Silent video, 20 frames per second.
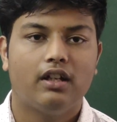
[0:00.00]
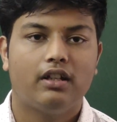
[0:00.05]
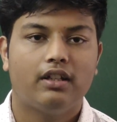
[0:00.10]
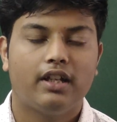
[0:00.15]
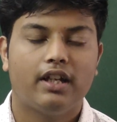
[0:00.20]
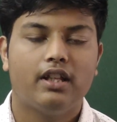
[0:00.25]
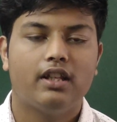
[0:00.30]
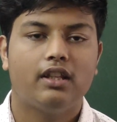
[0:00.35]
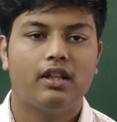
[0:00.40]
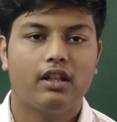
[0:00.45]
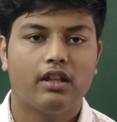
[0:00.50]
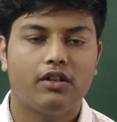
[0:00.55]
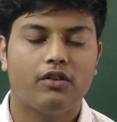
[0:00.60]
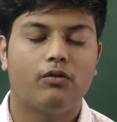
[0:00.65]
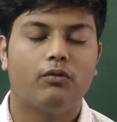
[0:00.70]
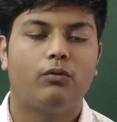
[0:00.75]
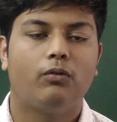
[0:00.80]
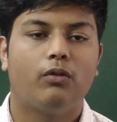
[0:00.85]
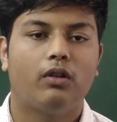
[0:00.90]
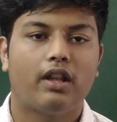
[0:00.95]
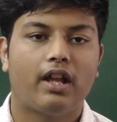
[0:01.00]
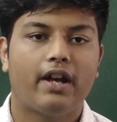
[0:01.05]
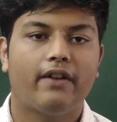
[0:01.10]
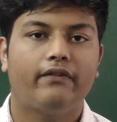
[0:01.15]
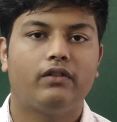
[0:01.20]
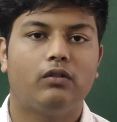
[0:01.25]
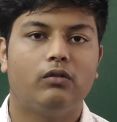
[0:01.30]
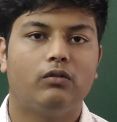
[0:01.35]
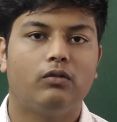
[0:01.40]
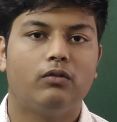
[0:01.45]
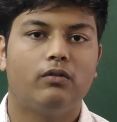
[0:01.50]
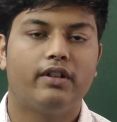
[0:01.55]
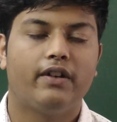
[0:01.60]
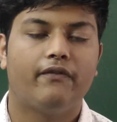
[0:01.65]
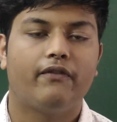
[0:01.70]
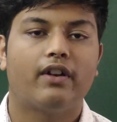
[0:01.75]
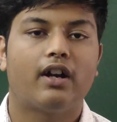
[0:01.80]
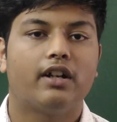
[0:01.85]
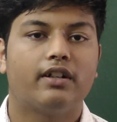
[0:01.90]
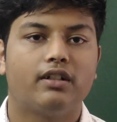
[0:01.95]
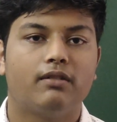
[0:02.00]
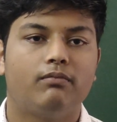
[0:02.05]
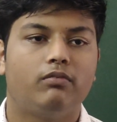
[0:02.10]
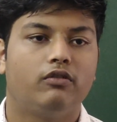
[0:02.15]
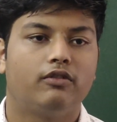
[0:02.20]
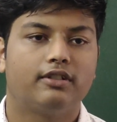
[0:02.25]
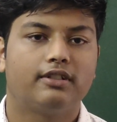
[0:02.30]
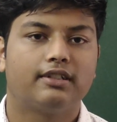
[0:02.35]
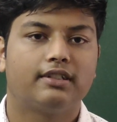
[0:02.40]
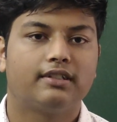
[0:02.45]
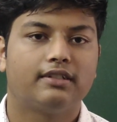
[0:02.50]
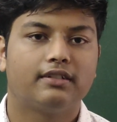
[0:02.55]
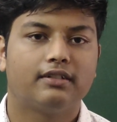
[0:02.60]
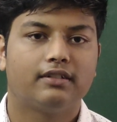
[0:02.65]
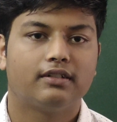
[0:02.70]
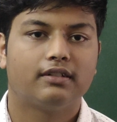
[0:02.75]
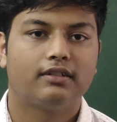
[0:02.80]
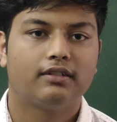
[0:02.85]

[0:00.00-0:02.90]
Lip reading: then you will have to refer other books.